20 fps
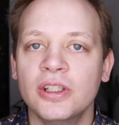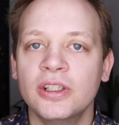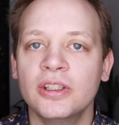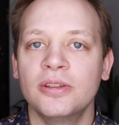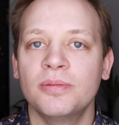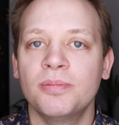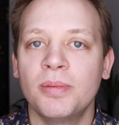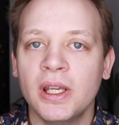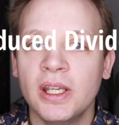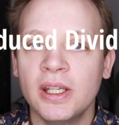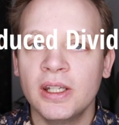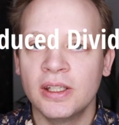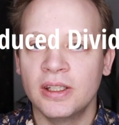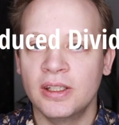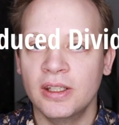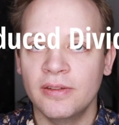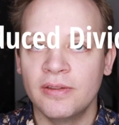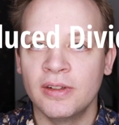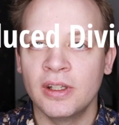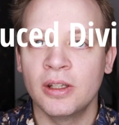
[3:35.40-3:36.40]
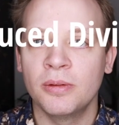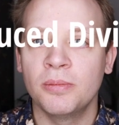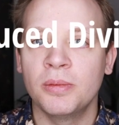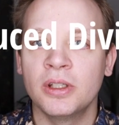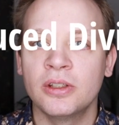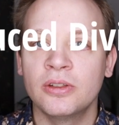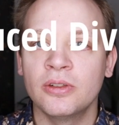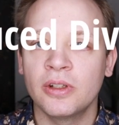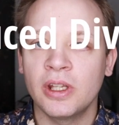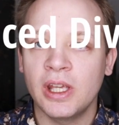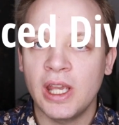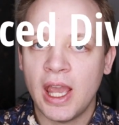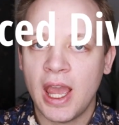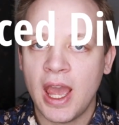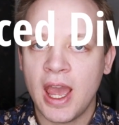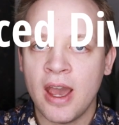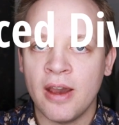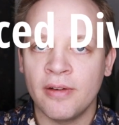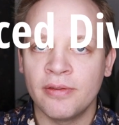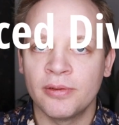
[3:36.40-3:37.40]
is paying a dividend, but it's only
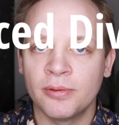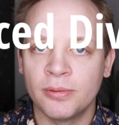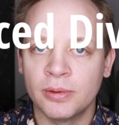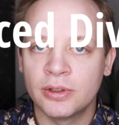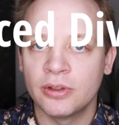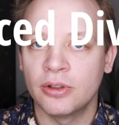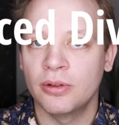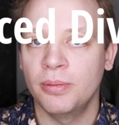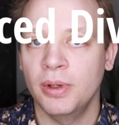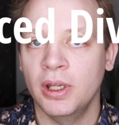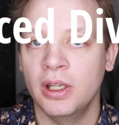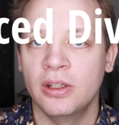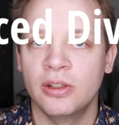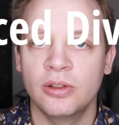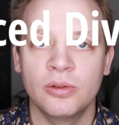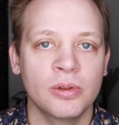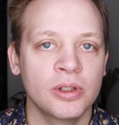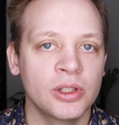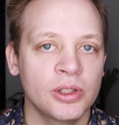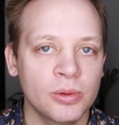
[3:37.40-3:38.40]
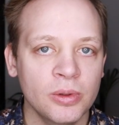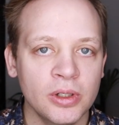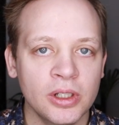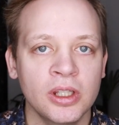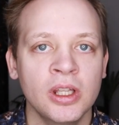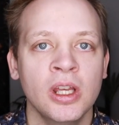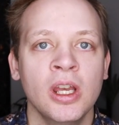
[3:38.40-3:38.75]
half of what they were paying in 2020.